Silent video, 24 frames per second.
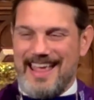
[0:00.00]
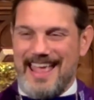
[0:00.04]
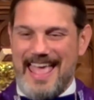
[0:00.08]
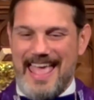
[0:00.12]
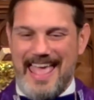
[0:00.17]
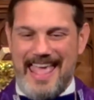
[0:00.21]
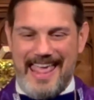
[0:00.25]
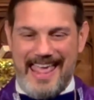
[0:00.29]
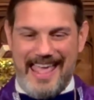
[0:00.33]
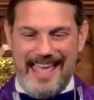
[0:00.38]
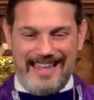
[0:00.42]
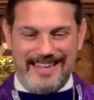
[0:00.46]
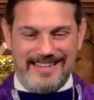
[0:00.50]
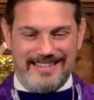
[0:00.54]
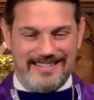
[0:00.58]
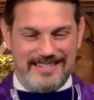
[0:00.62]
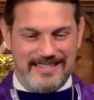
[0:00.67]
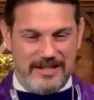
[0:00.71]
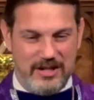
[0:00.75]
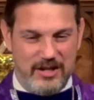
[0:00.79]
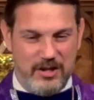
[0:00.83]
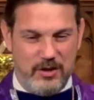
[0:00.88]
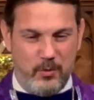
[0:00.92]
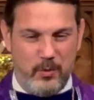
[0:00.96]
And
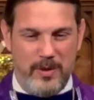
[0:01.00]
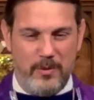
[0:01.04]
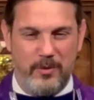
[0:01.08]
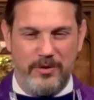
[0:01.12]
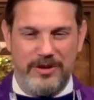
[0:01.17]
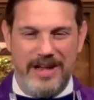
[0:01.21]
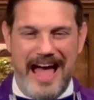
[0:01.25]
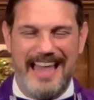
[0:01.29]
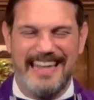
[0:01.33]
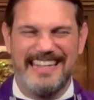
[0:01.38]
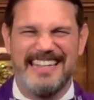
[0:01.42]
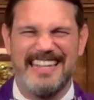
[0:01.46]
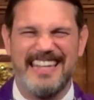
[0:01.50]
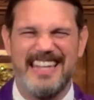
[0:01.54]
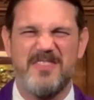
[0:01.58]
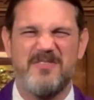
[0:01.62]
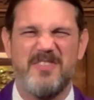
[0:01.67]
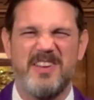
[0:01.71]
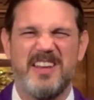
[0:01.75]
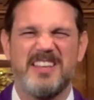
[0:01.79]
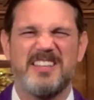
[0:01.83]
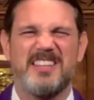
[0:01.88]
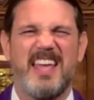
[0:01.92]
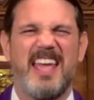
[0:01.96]
we will not live
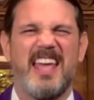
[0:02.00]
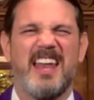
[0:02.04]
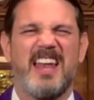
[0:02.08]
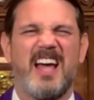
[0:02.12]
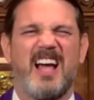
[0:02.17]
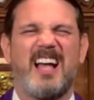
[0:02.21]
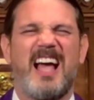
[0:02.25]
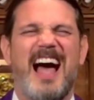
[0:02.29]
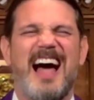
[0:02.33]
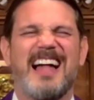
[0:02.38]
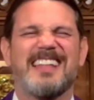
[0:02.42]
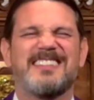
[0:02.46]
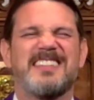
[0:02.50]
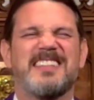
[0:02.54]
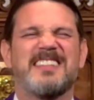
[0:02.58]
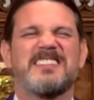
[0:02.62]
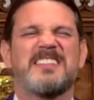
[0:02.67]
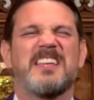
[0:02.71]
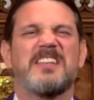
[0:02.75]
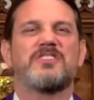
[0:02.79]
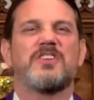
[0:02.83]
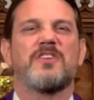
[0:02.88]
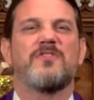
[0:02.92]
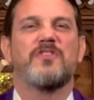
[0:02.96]
in a constant
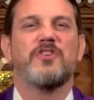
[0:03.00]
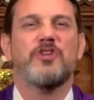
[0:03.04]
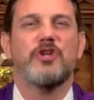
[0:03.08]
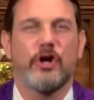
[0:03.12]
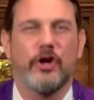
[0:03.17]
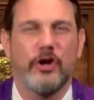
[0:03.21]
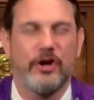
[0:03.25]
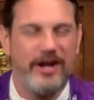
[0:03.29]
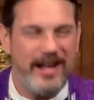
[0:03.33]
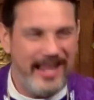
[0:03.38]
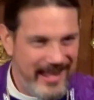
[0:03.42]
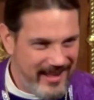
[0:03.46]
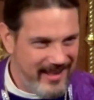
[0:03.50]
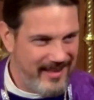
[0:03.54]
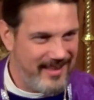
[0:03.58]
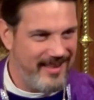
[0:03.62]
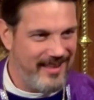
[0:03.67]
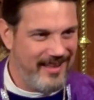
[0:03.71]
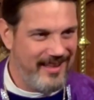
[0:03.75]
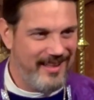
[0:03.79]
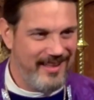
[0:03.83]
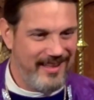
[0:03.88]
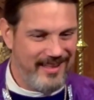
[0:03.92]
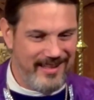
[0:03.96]
sense of
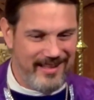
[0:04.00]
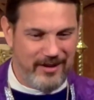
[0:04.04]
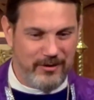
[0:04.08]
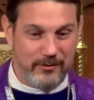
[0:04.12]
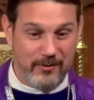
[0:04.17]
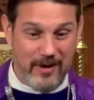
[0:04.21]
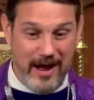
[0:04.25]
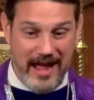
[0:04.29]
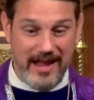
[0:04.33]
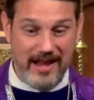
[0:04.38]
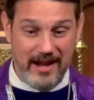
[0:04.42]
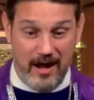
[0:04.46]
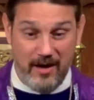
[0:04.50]
yearning, right?